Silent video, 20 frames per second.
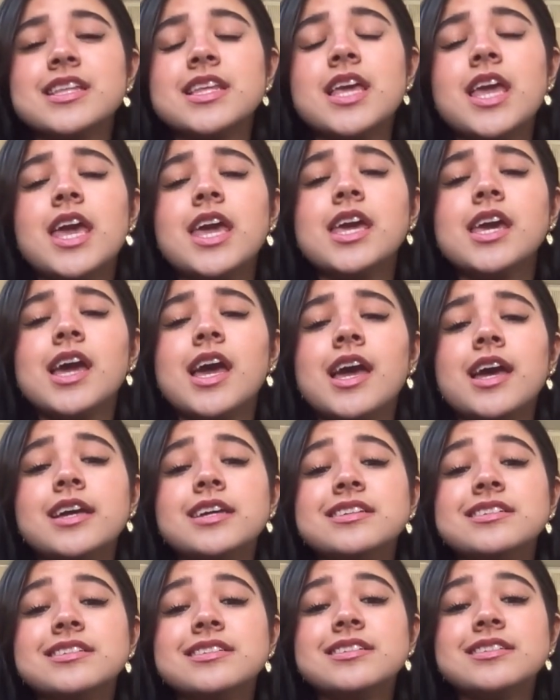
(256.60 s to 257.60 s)
Hey
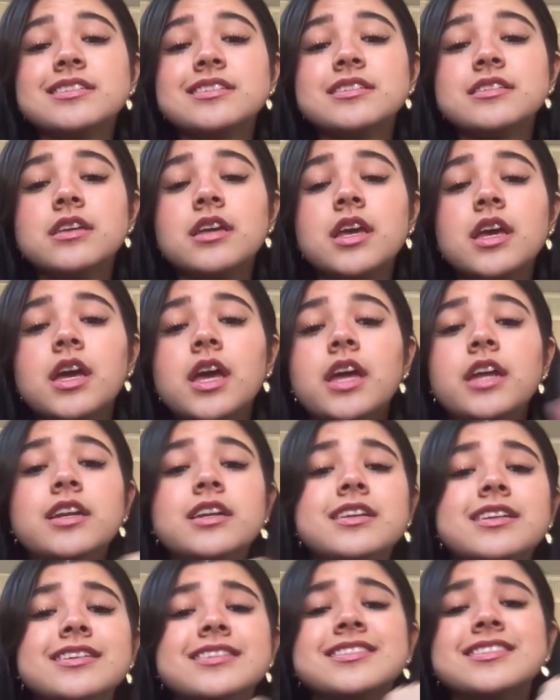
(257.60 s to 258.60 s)
guys,
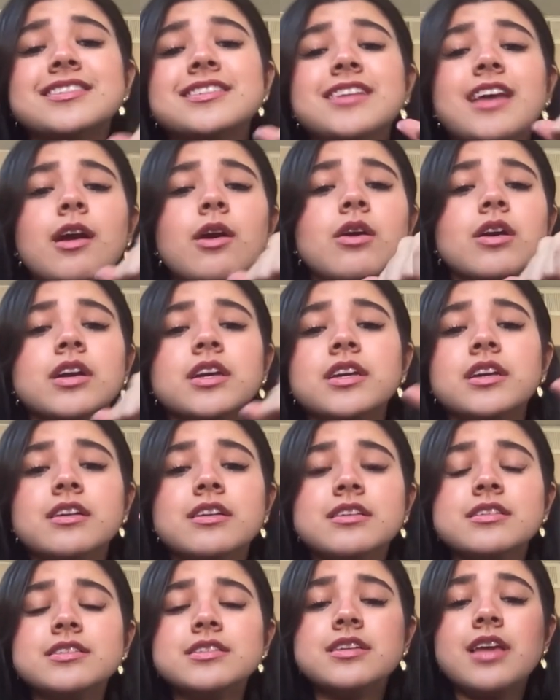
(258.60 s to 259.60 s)
editing Sara
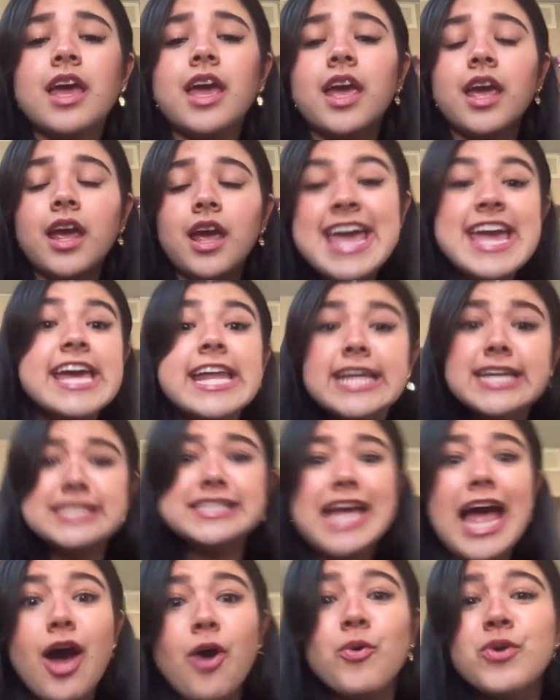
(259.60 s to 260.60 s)
here to say, it
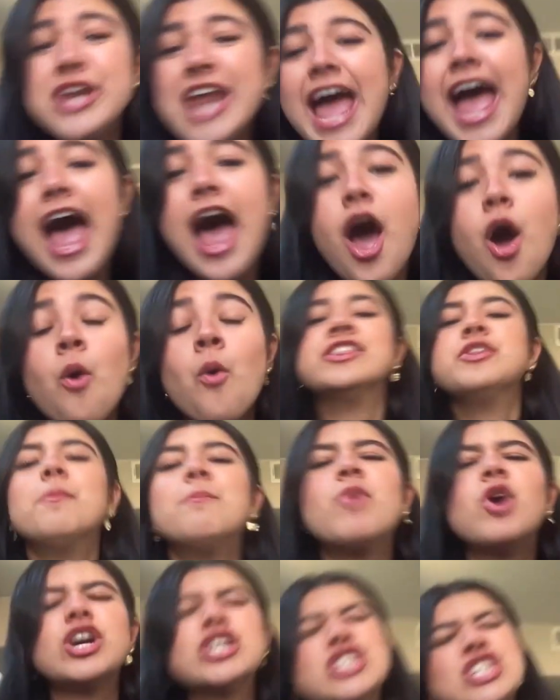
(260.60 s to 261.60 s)
is out now. The
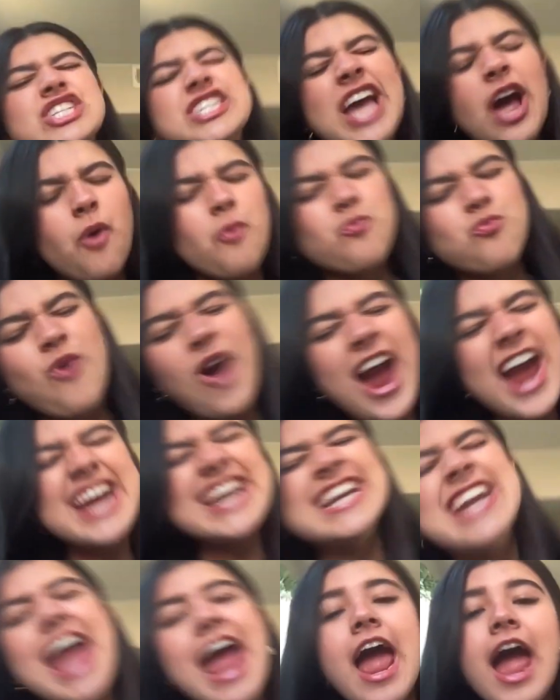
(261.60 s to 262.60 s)
merch is out
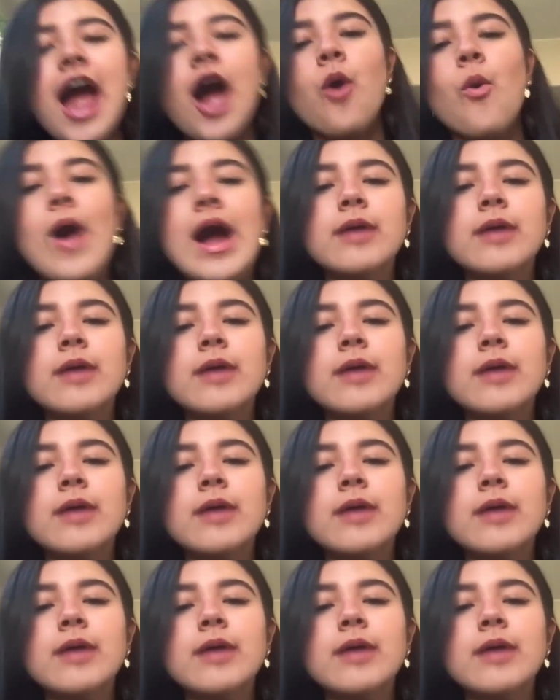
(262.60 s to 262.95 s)
right now.